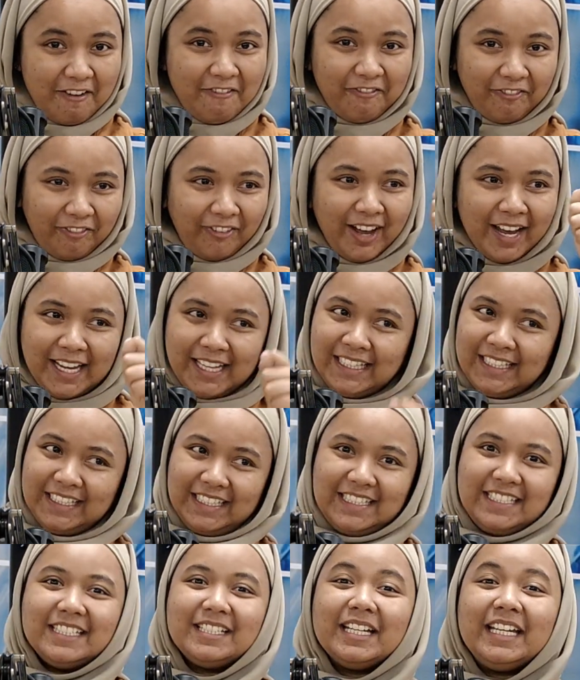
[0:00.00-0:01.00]
File
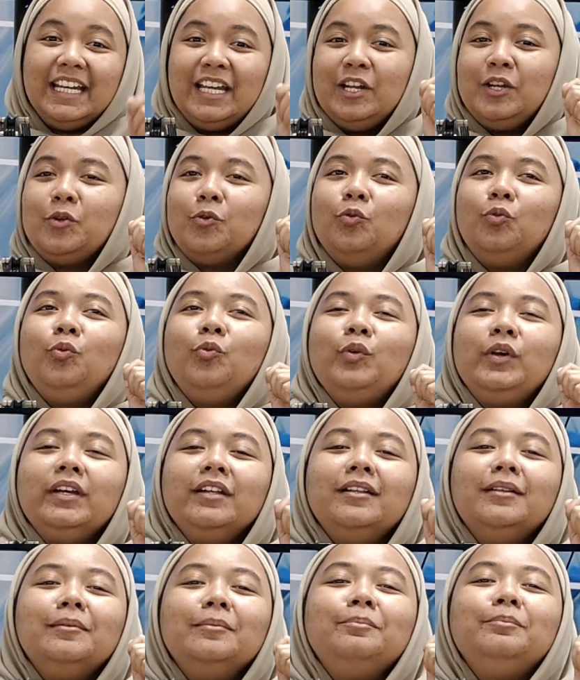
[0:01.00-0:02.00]
it. It
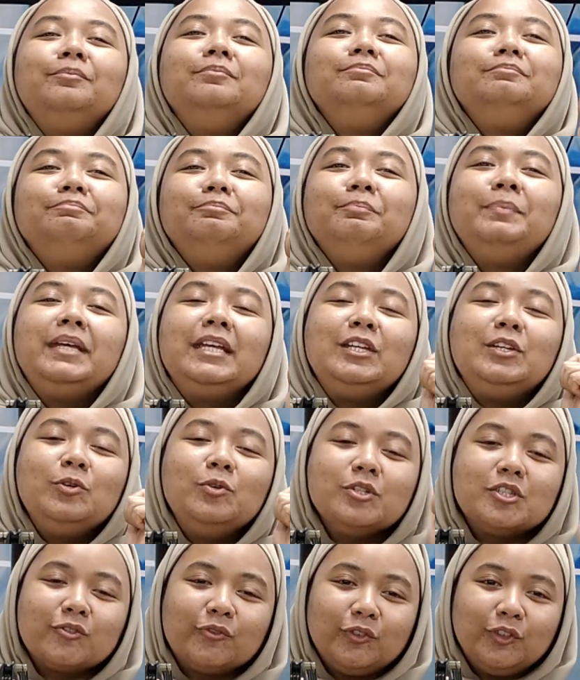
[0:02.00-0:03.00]
will be
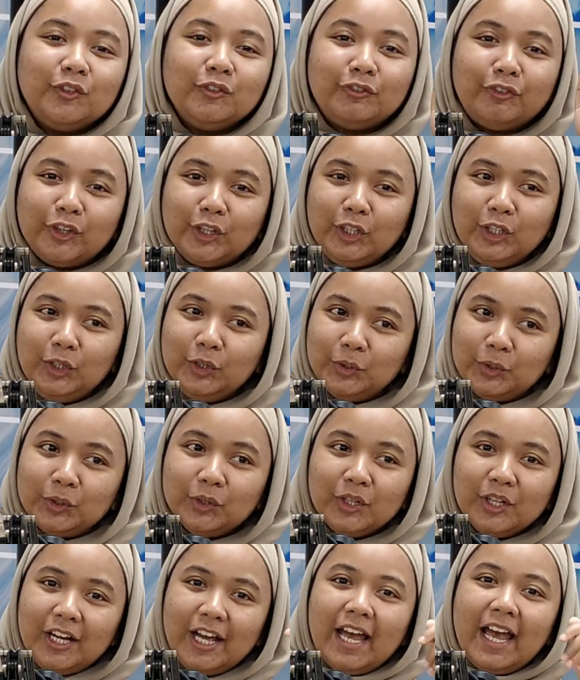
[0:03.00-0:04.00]
useful for you
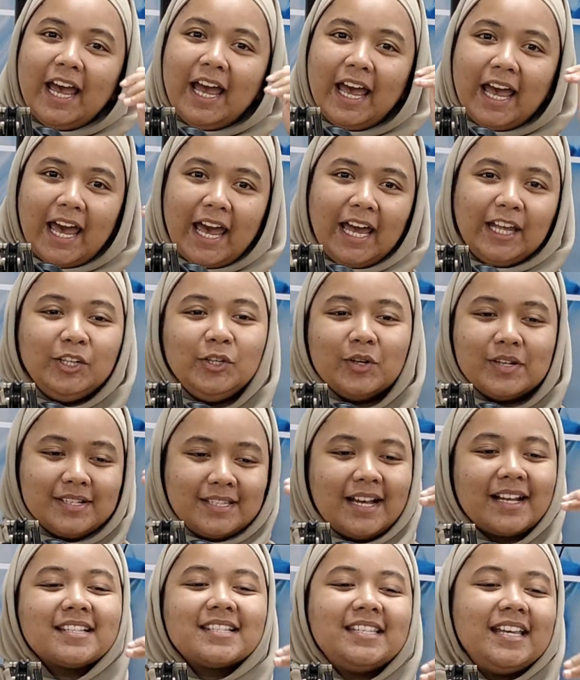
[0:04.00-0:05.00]
and your
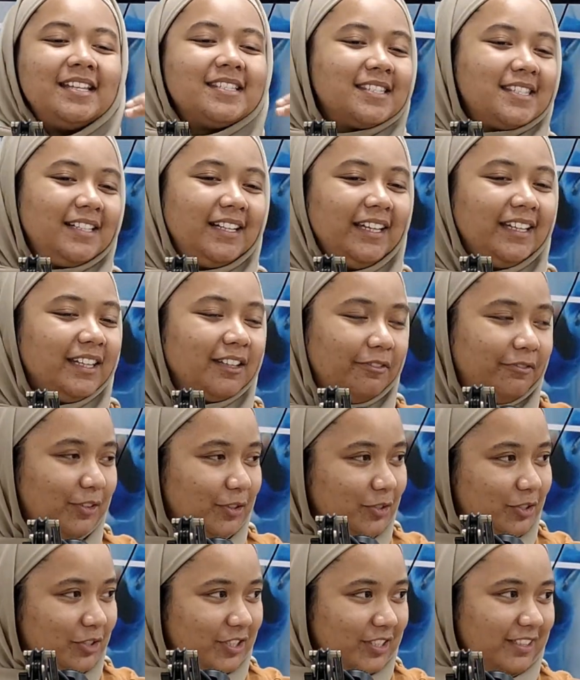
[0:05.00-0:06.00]
successor in the
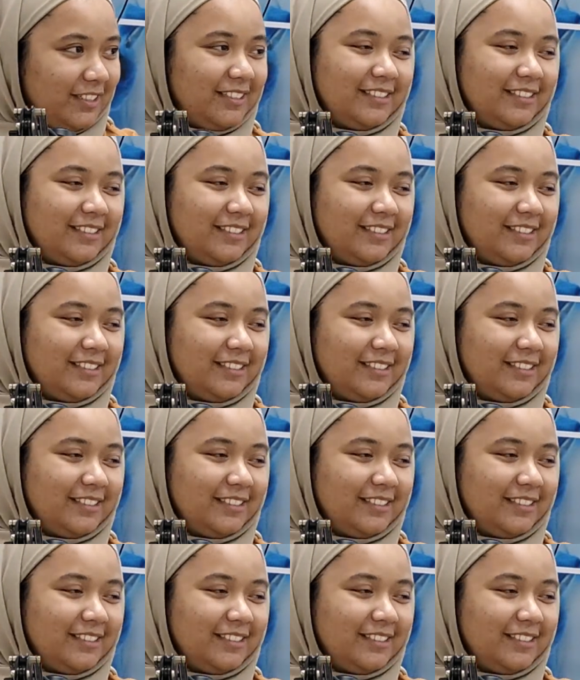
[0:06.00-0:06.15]
future.